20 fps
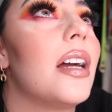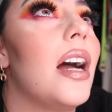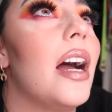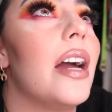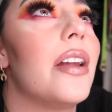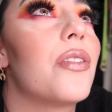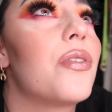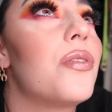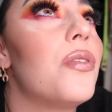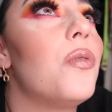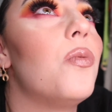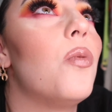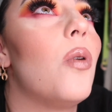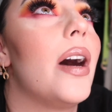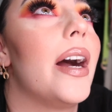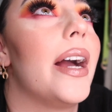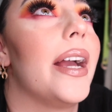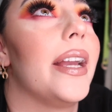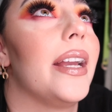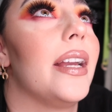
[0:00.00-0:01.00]
I don't know
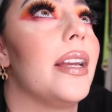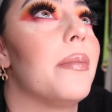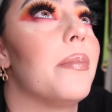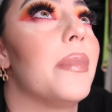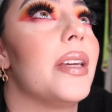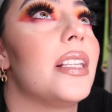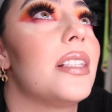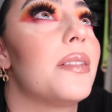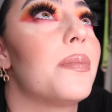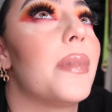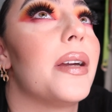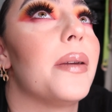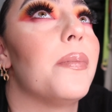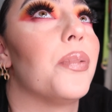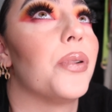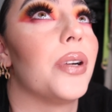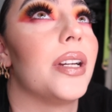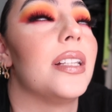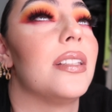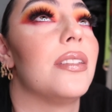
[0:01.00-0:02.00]
why, it makes my
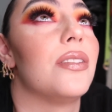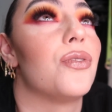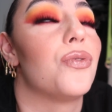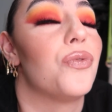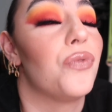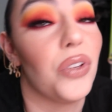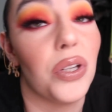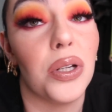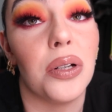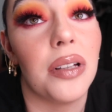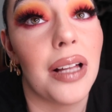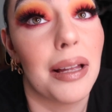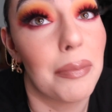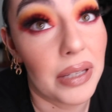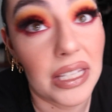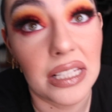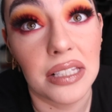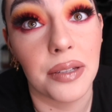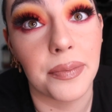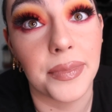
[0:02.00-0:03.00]
brain just feel at
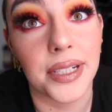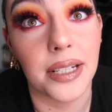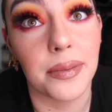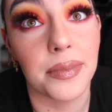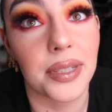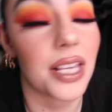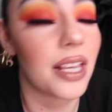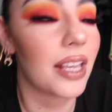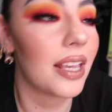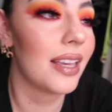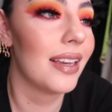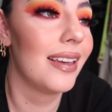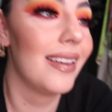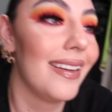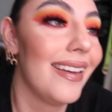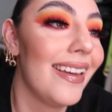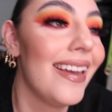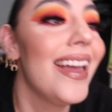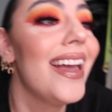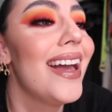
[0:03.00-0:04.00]
peace sometimes.
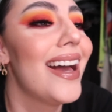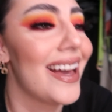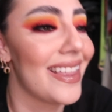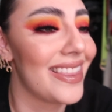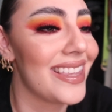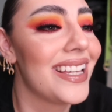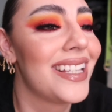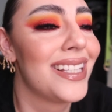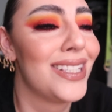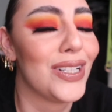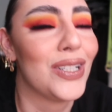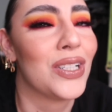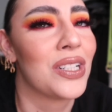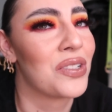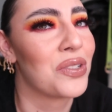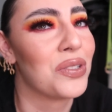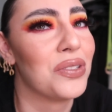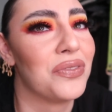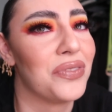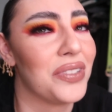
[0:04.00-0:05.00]
I think it's a
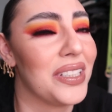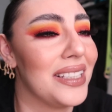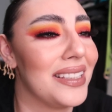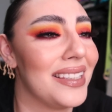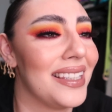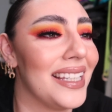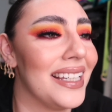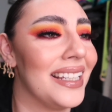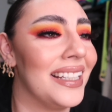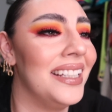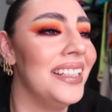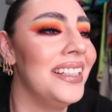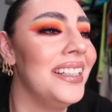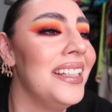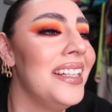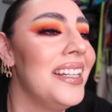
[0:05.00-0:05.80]
control freak thing.